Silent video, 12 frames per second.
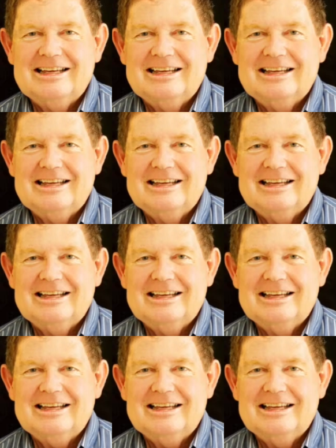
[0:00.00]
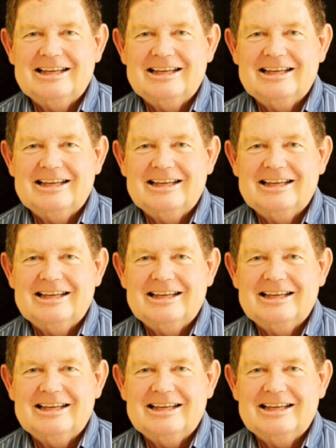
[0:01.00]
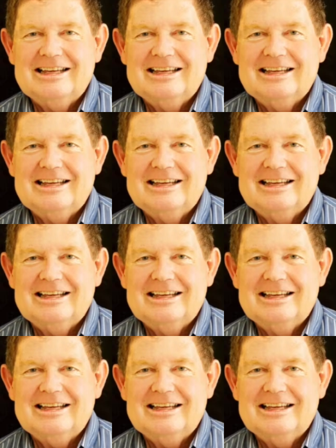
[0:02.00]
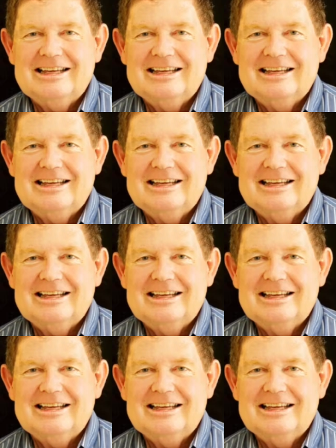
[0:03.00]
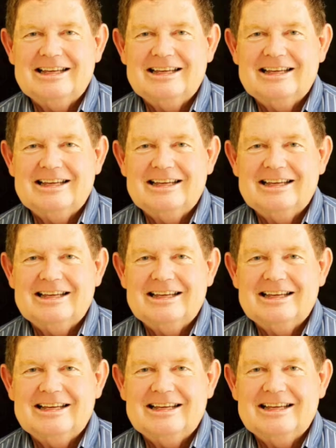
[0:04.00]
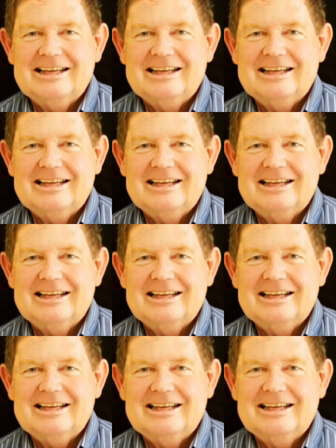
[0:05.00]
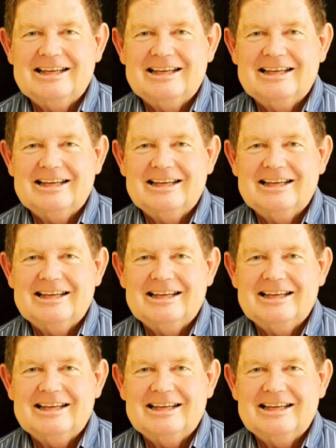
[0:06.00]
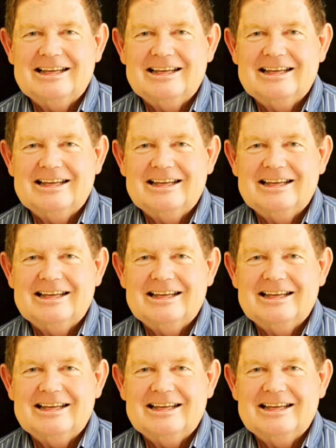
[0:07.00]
[no speech]